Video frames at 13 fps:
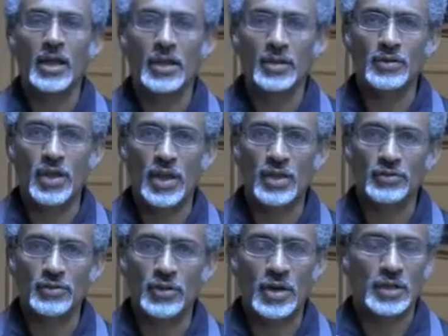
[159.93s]
In the
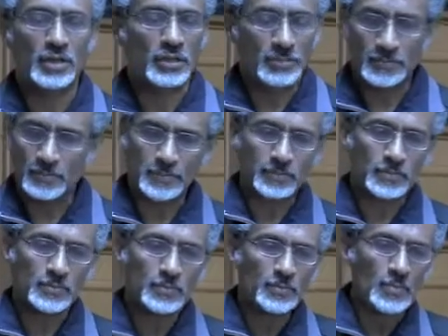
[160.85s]
8th grade,
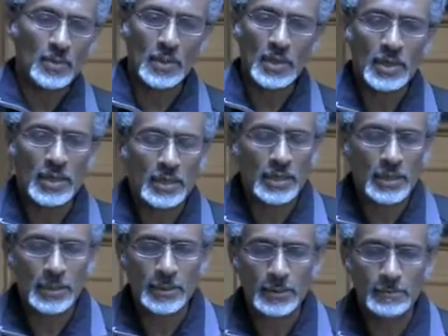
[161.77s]

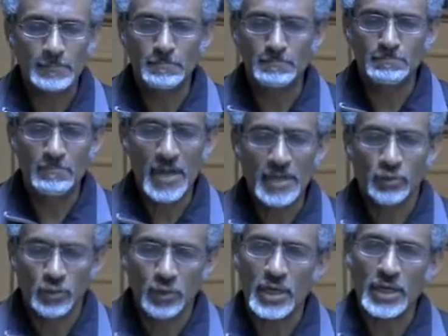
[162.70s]
I
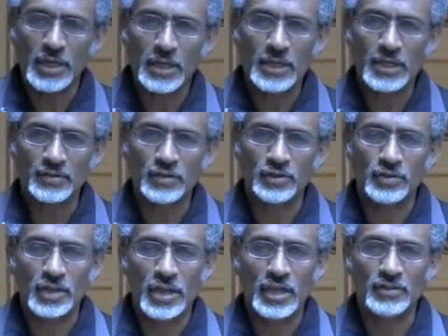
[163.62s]
took a
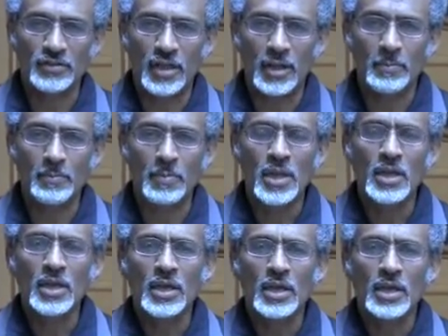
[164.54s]
certain exam
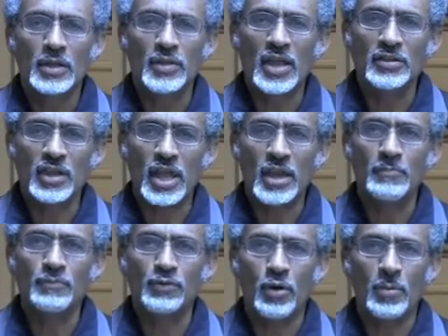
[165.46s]
that
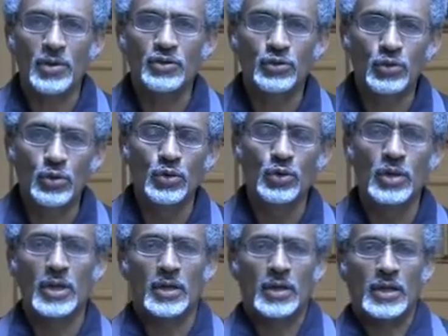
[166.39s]
came from a
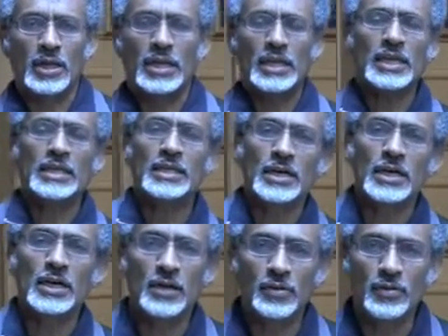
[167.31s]
school in
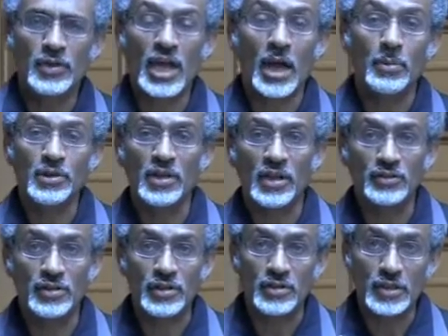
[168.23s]
the capital
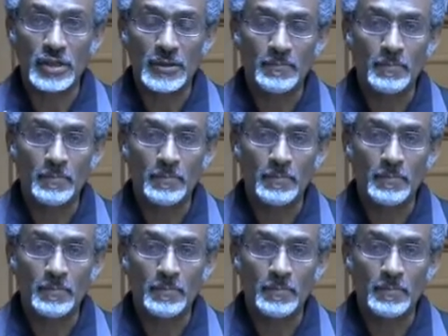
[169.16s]
city.